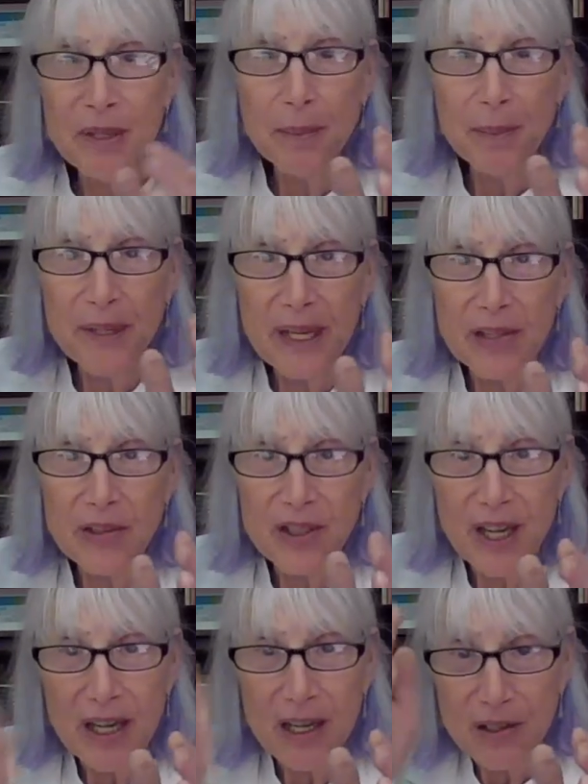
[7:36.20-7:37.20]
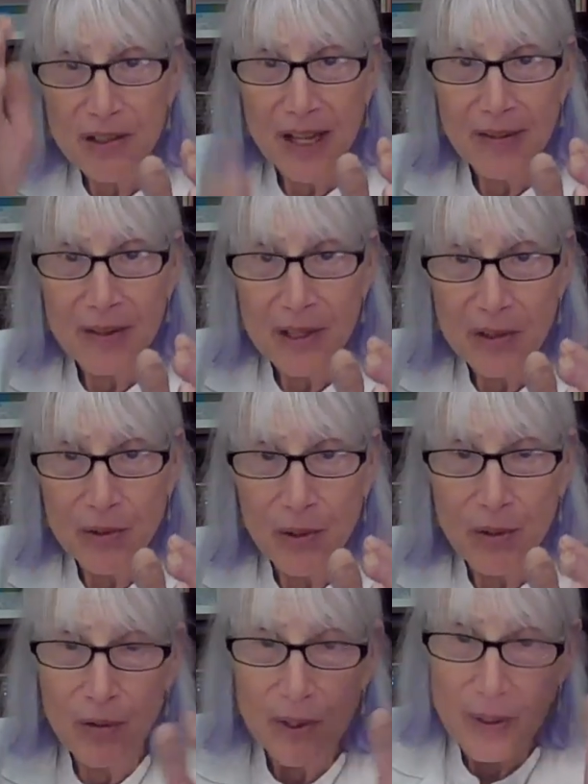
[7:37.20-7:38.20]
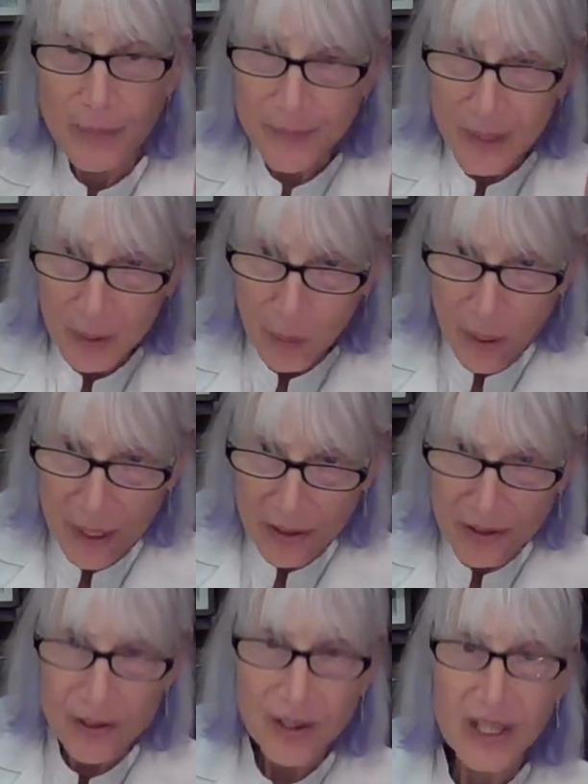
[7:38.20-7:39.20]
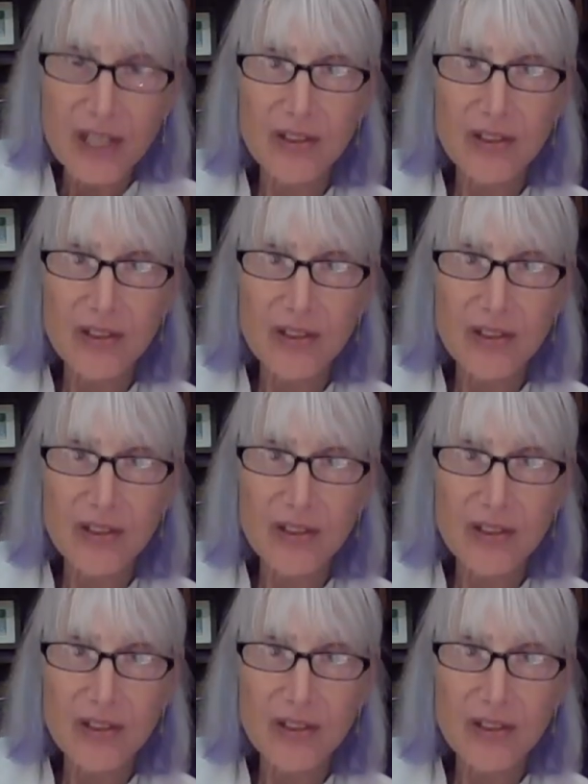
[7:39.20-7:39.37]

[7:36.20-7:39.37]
the pH scale. 7 is neutral, 1 is acidic.